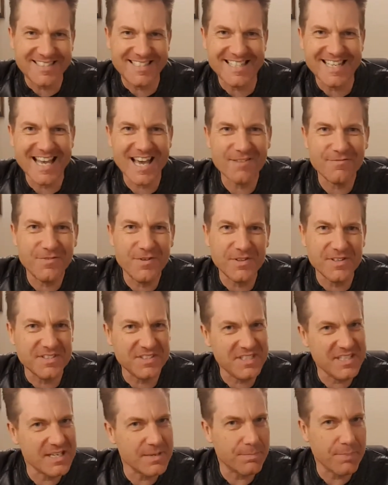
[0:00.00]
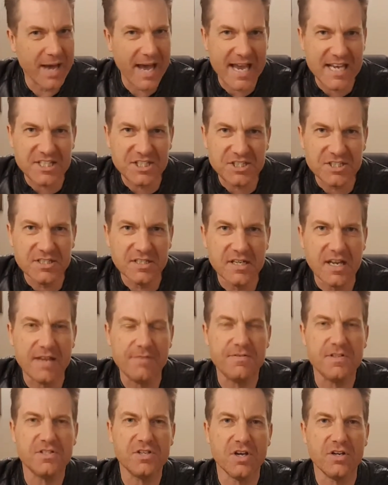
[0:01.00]
You can't feel the syncopation
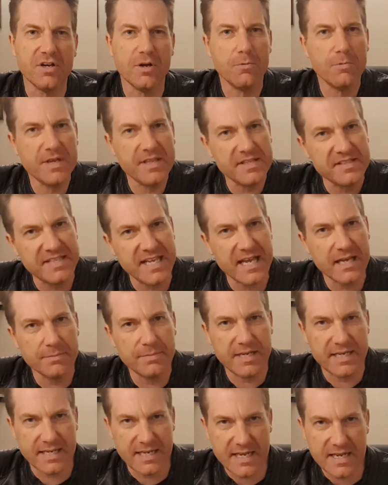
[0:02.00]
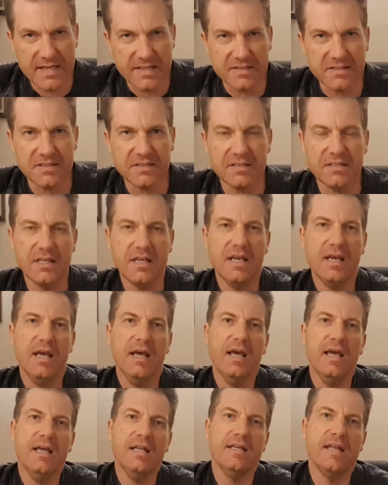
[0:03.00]
if you don't know where the downbeat is.
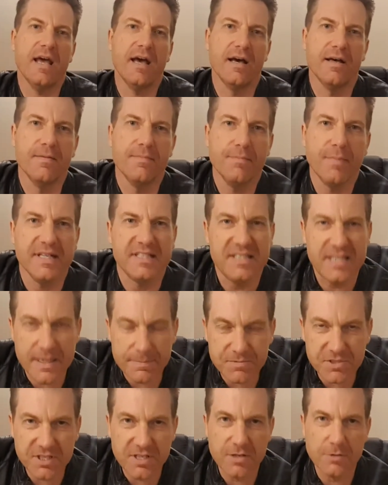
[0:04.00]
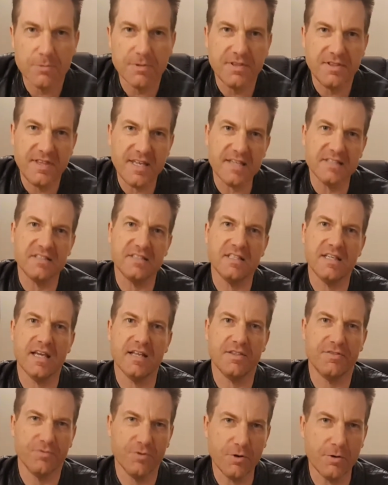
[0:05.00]
Now, my tip to you with this to
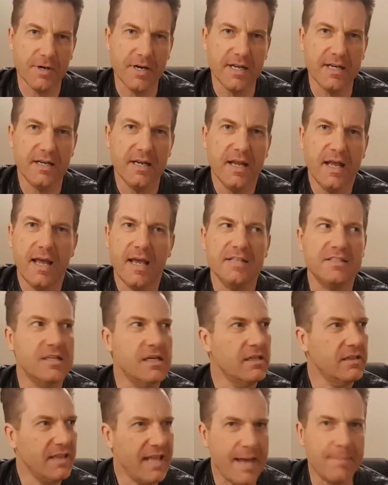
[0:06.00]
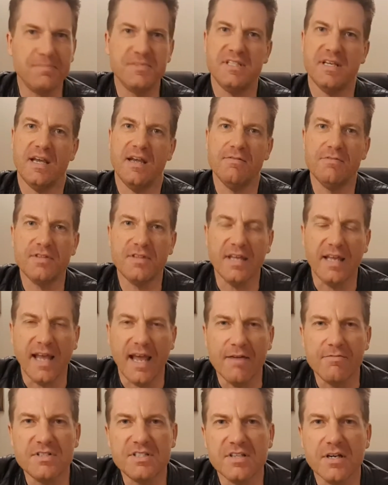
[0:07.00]
get through it is clap to everything.
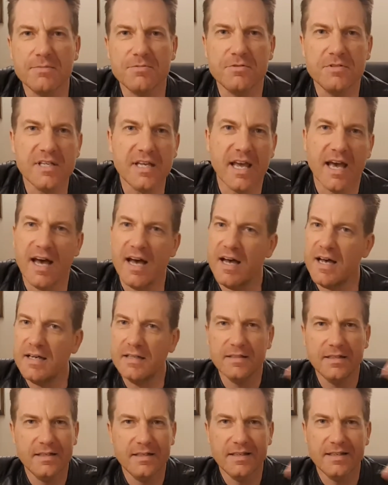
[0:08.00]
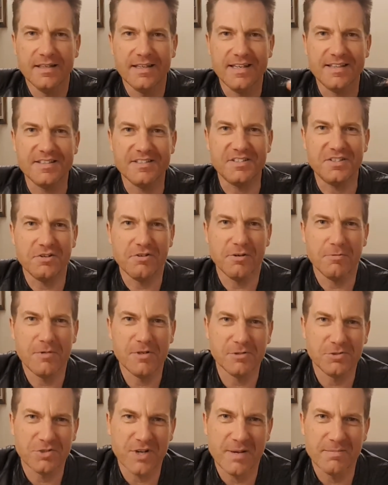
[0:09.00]
Every time you're in the car, get the steering
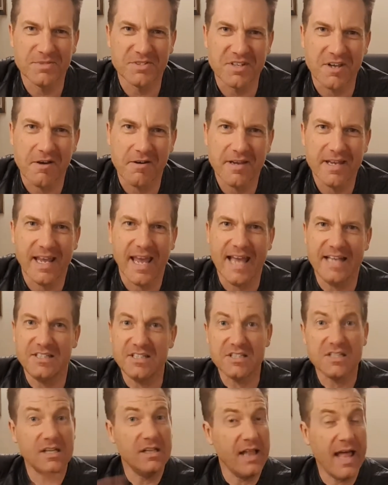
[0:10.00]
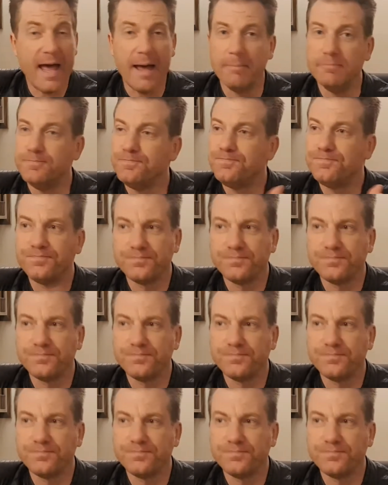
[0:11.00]
wheel drums going and just clap.